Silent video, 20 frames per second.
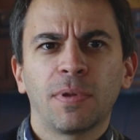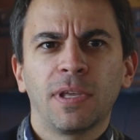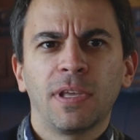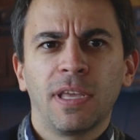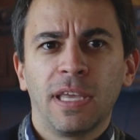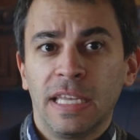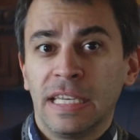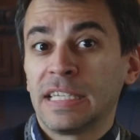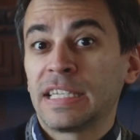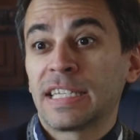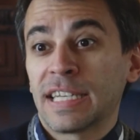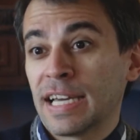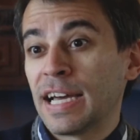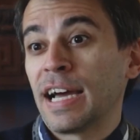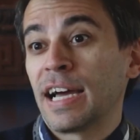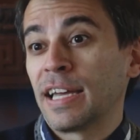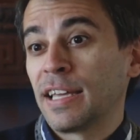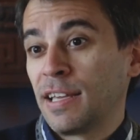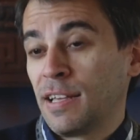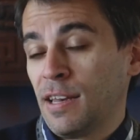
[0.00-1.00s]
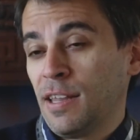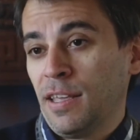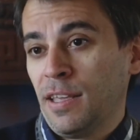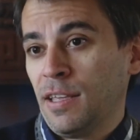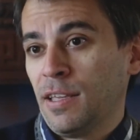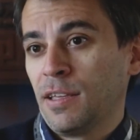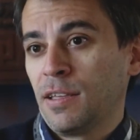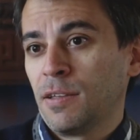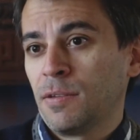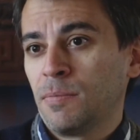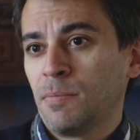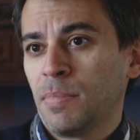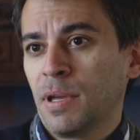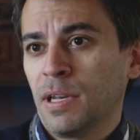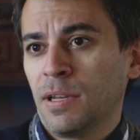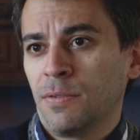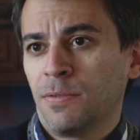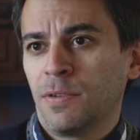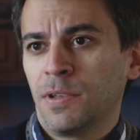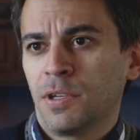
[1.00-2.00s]
be entirely
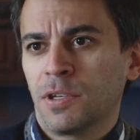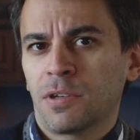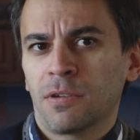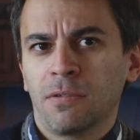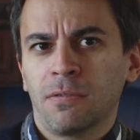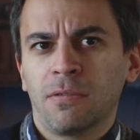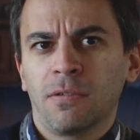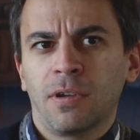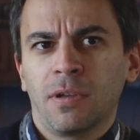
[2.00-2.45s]
beneficial.